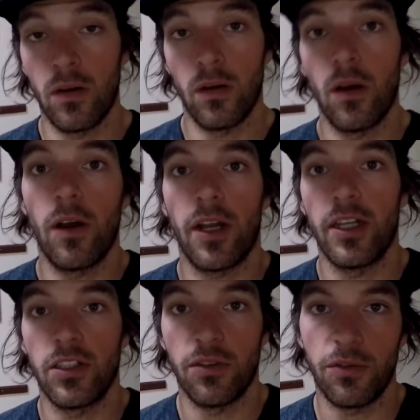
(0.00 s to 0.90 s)
Okay,
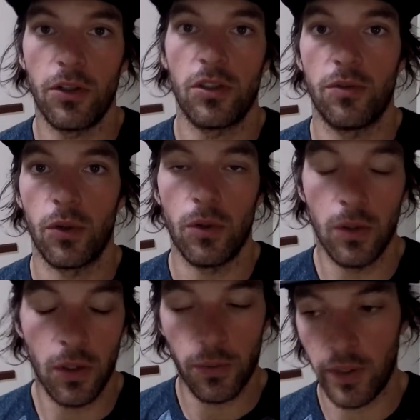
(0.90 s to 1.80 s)
so first of all,
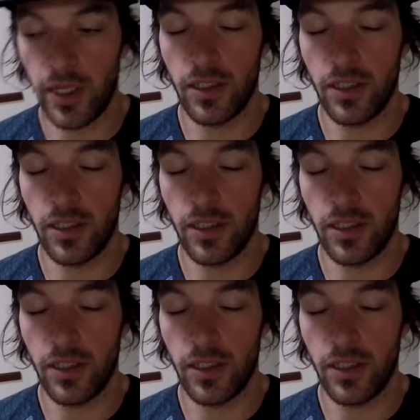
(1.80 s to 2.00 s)
we need to